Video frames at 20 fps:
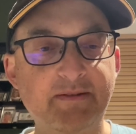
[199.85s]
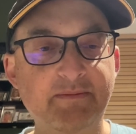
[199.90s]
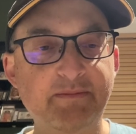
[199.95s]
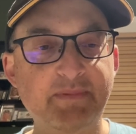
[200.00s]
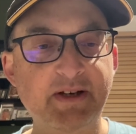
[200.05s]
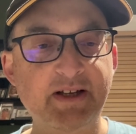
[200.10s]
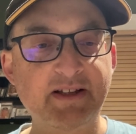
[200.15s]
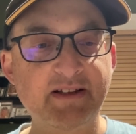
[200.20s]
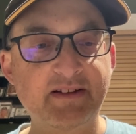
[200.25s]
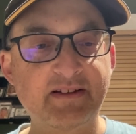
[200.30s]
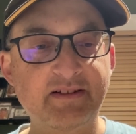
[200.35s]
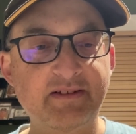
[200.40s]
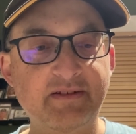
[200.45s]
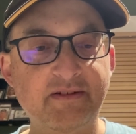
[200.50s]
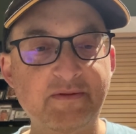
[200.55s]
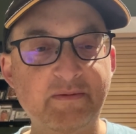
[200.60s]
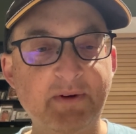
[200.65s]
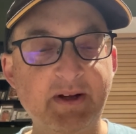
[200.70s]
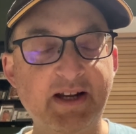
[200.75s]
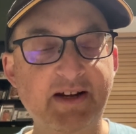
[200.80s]
but
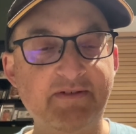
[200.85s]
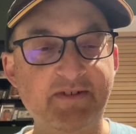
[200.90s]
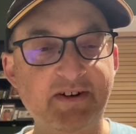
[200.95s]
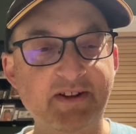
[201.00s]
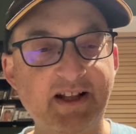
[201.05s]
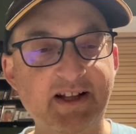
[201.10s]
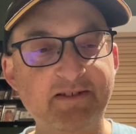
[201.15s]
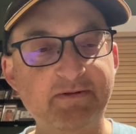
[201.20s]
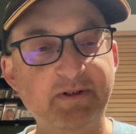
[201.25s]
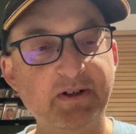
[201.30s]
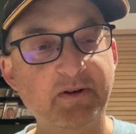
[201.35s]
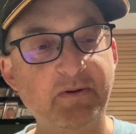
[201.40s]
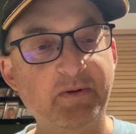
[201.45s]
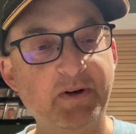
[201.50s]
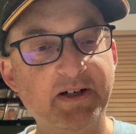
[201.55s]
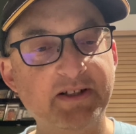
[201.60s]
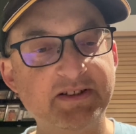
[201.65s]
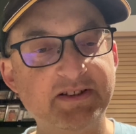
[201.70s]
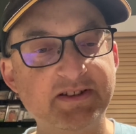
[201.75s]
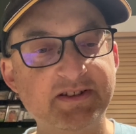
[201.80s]
whatever, that's what it
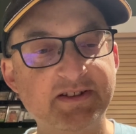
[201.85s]
was.